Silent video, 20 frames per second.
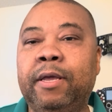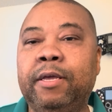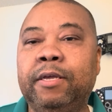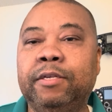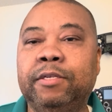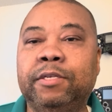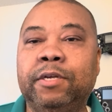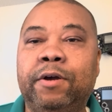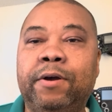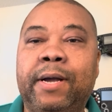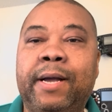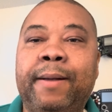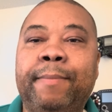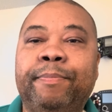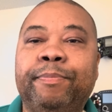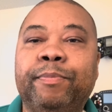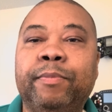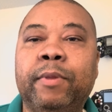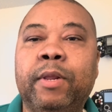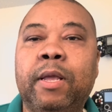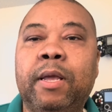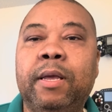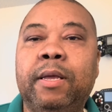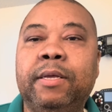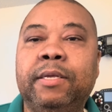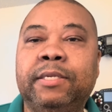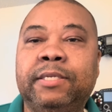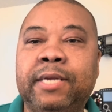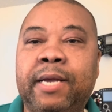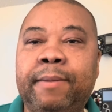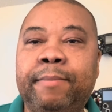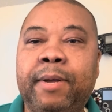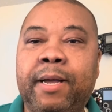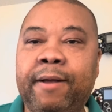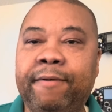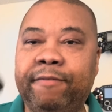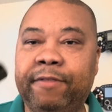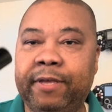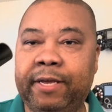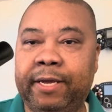So some
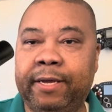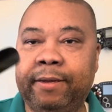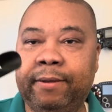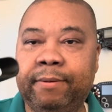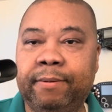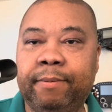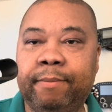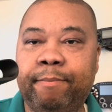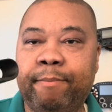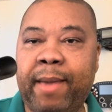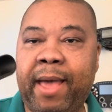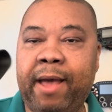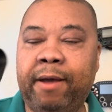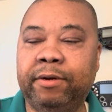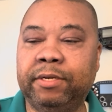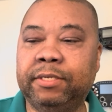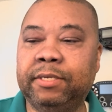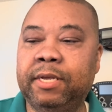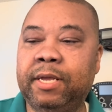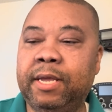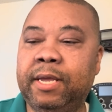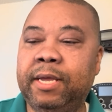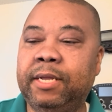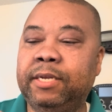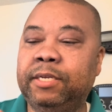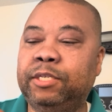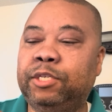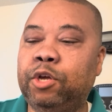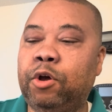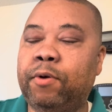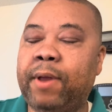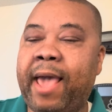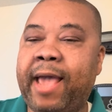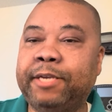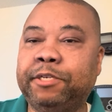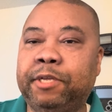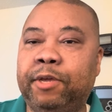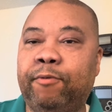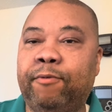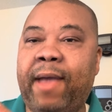of the mounts don't
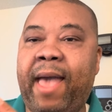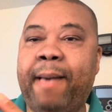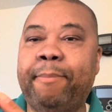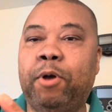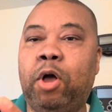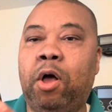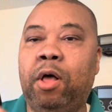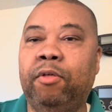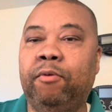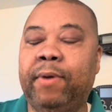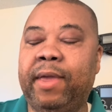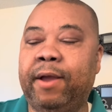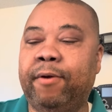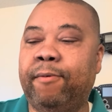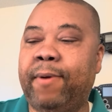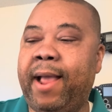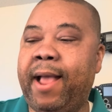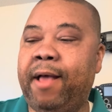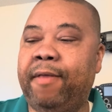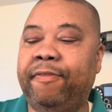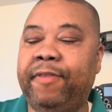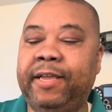actually wrap all the way around.